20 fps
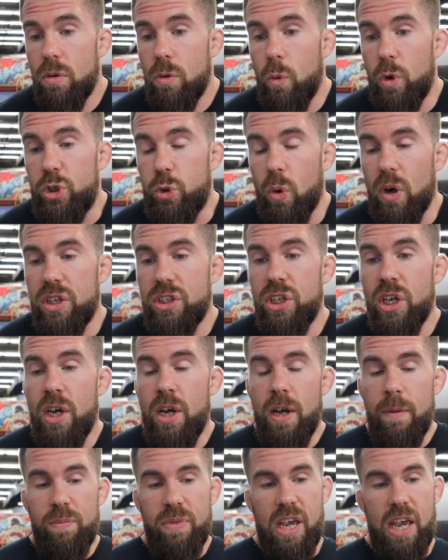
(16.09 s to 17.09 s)
which was,
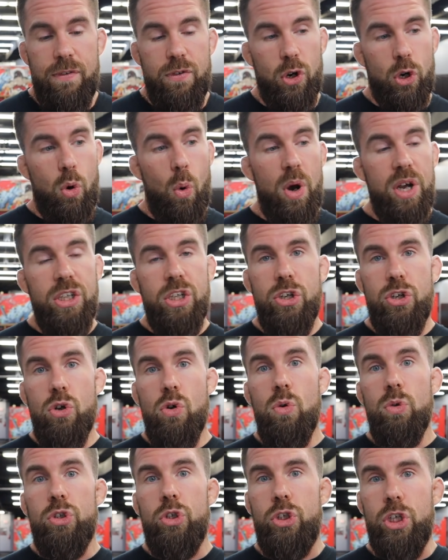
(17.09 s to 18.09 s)
if you're going to
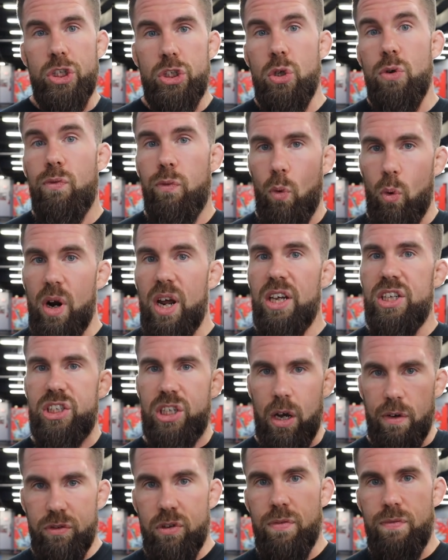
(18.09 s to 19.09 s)
do jiu-jitsu for a
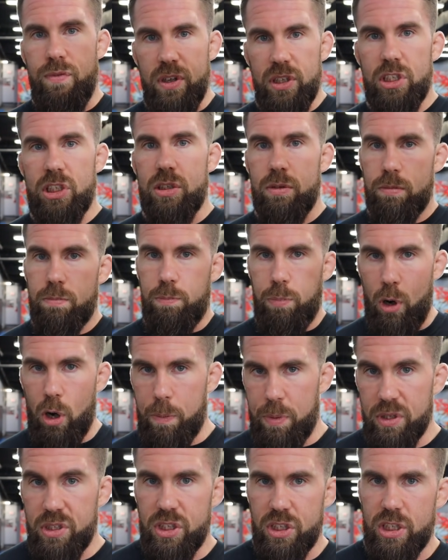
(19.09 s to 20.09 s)
self-defense
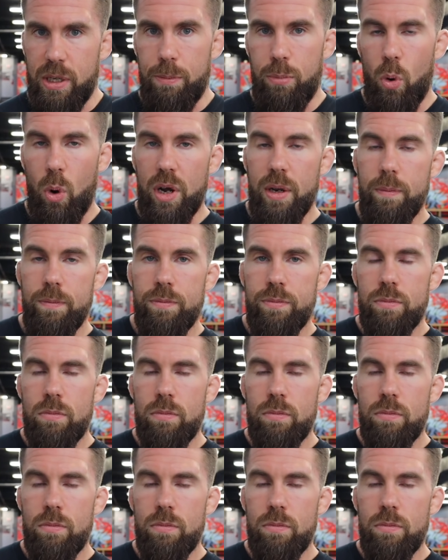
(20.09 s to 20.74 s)
purpose at some point,